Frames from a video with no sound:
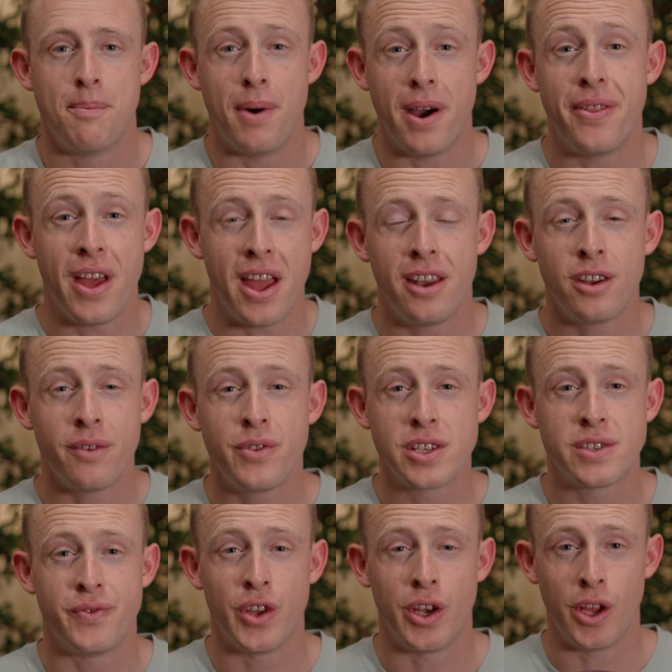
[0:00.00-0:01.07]
By the end of
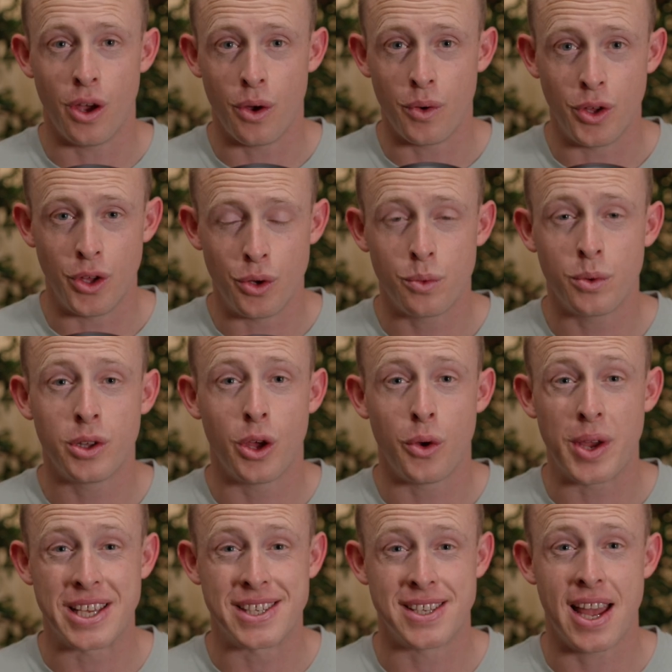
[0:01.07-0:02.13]
this video, you will
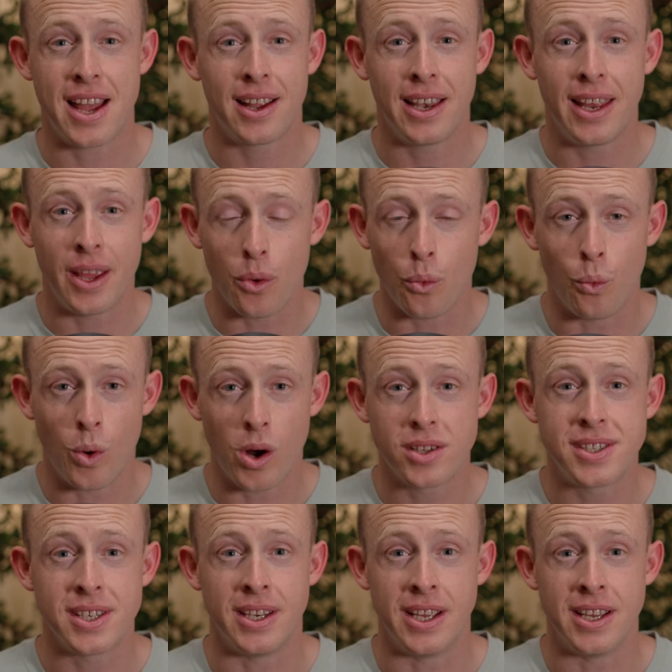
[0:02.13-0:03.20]
know exactly
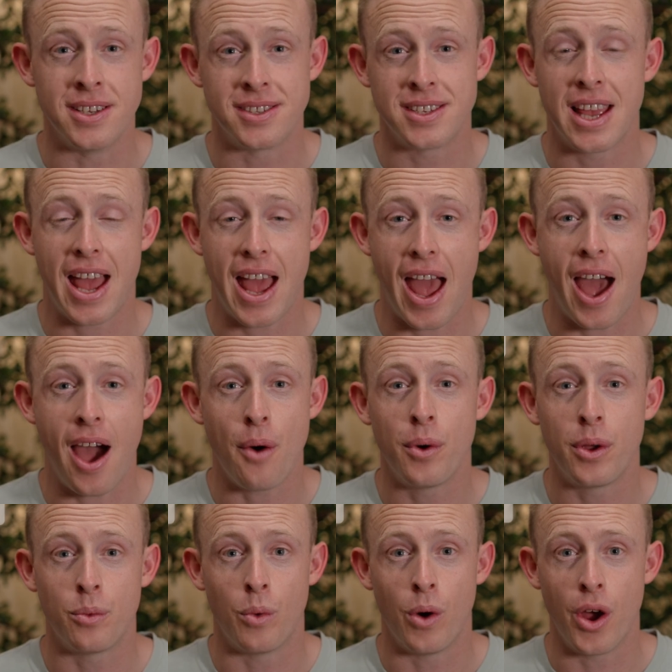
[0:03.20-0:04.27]
what it is, how
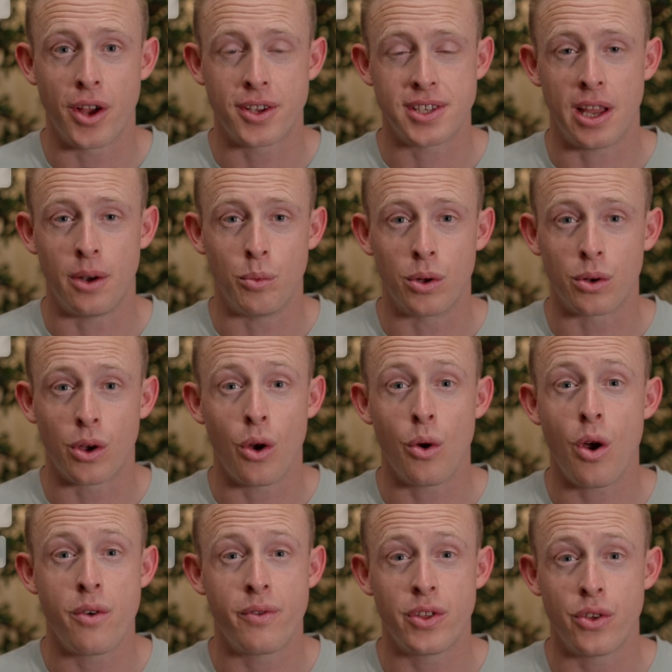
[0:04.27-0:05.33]
it works, and we'll
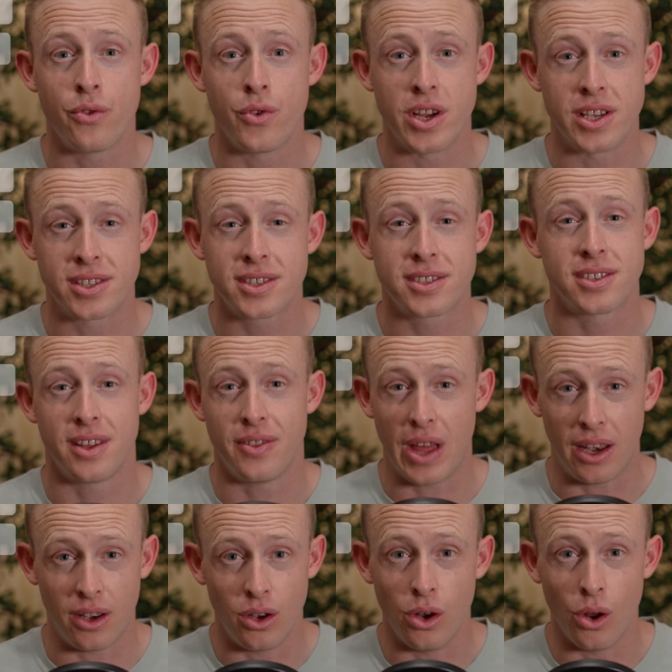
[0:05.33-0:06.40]
go over the risks
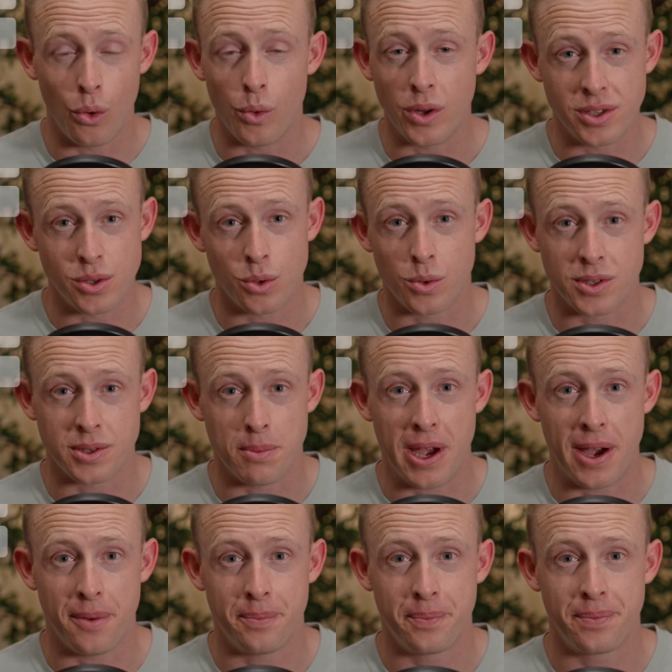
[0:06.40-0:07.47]
that no one talks
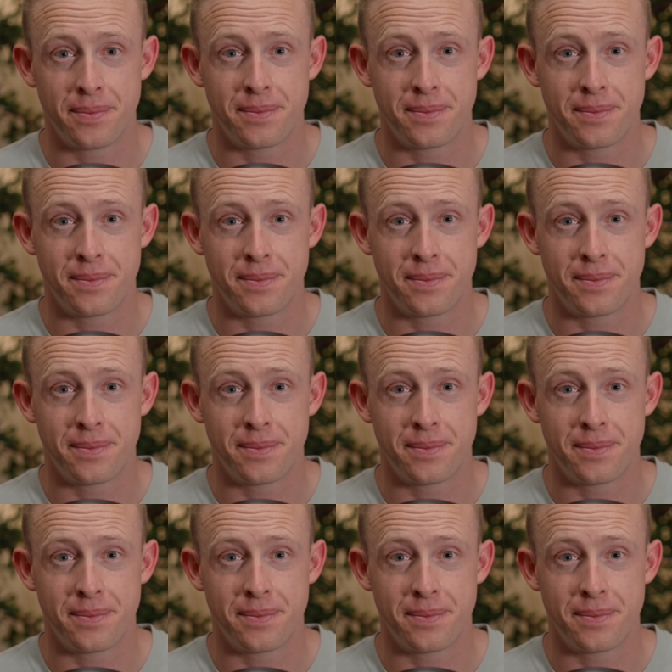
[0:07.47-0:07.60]
about.